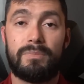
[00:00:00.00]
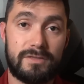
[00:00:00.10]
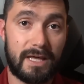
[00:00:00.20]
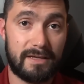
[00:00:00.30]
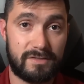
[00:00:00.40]

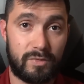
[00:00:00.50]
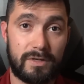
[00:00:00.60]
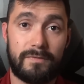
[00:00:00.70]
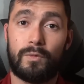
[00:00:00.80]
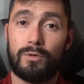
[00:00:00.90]

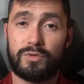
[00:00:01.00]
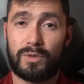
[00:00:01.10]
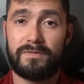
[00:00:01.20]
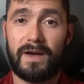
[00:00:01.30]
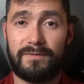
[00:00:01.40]
2024,
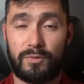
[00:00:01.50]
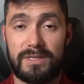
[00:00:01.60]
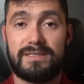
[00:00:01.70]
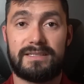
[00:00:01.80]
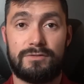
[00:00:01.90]
25,
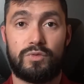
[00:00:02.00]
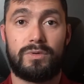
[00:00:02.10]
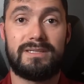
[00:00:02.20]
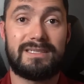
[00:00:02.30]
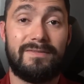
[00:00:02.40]
26, and
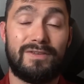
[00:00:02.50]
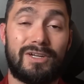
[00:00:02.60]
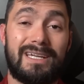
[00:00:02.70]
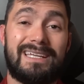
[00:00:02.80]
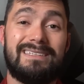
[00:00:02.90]
27, they're
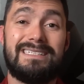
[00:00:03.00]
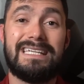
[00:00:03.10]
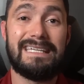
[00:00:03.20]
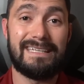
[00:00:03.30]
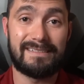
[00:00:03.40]
gonna
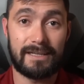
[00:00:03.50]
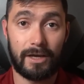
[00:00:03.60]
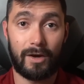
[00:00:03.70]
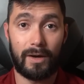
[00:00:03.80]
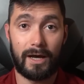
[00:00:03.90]
continue to
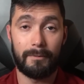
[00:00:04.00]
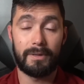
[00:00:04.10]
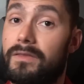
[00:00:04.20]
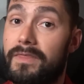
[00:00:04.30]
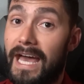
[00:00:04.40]
go up.
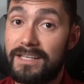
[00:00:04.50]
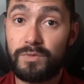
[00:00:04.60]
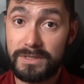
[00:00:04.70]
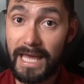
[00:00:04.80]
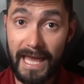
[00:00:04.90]
So that's
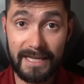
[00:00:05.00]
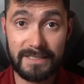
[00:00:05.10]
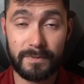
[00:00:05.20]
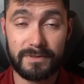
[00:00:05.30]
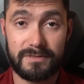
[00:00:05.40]
what the
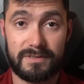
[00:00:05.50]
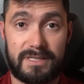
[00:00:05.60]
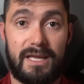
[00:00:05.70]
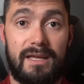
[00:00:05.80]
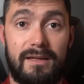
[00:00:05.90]
experts are
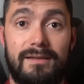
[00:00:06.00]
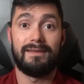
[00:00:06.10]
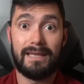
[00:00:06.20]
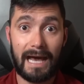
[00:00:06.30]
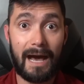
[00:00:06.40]
saying,
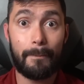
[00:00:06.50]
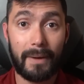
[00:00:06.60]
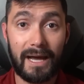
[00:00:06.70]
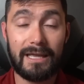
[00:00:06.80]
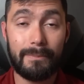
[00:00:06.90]
not
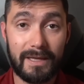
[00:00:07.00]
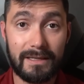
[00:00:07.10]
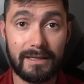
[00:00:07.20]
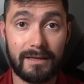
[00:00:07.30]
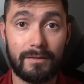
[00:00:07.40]
my
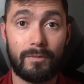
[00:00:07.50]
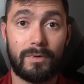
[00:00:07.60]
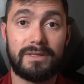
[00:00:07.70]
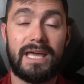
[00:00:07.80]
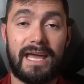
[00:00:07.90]
opinion,
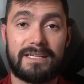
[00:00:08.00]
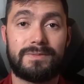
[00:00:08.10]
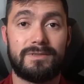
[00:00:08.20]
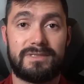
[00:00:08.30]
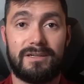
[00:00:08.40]
what the
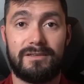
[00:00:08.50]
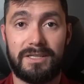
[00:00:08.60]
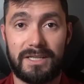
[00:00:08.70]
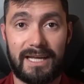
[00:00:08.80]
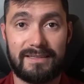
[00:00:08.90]
experts here in the
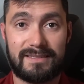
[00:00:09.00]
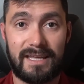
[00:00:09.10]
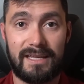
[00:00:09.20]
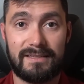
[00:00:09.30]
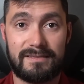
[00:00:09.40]
United
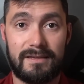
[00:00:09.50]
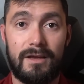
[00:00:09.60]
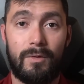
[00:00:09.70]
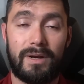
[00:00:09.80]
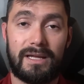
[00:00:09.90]
States
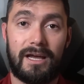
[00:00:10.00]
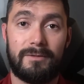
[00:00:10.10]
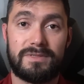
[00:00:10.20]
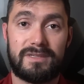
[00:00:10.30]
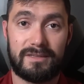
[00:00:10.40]
when it
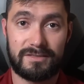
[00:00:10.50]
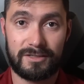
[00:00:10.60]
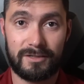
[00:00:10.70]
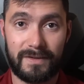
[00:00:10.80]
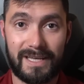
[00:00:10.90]
comes to the
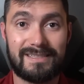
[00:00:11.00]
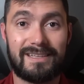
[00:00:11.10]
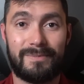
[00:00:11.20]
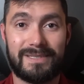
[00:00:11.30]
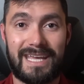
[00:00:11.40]
surveys
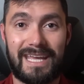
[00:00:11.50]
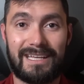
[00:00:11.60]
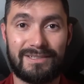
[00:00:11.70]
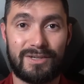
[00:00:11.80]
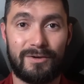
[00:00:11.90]
that have been
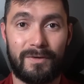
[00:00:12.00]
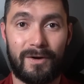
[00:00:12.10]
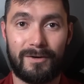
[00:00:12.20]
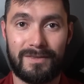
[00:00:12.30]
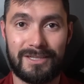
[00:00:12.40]
taking so
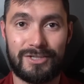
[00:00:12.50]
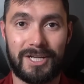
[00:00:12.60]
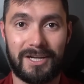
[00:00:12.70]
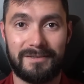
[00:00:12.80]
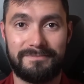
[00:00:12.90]
far this
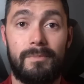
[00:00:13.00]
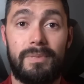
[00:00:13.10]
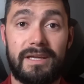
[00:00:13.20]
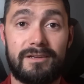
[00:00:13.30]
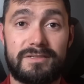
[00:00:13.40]
year.
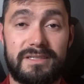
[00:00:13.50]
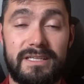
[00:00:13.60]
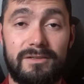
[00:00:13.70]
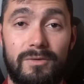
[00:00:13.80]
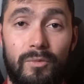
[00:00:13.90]
But here's the
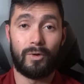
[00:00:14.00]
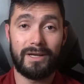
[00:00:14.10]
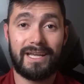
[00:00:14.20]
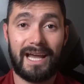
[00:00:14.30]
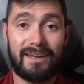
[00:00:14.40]
deal.
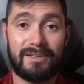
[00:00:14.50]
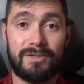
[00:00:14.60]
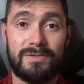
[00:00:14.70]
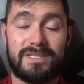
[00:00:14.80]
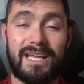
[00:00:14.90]
What you gotta do
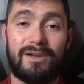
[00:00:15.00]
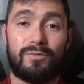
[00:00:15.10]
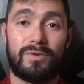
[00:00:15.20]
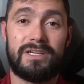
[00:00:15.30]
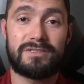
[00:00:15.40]
is you gotta
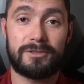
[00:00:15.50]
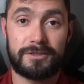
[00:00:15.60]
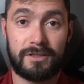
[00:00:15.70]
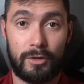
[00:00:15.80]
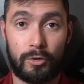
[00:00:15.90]

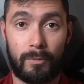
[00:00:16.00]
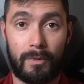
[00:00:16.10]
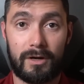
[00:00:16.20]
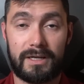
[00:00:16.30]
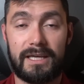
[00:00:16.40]
research the local
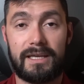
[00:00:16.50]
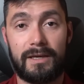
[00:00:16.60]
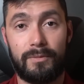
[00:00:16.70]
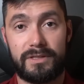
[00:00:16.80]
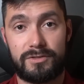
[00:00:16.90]
market,
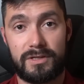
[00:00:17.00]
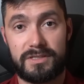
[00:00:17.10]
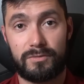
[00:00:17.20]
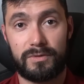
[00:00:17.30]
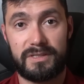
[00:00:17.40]
get with a
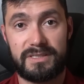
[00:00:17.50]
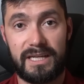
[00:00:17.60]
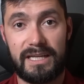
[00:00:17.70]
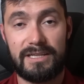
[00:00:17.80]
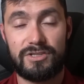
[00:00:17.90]
trusted real
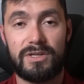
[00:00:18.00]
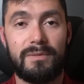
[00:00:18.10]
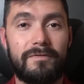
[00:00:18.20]
estate agent, and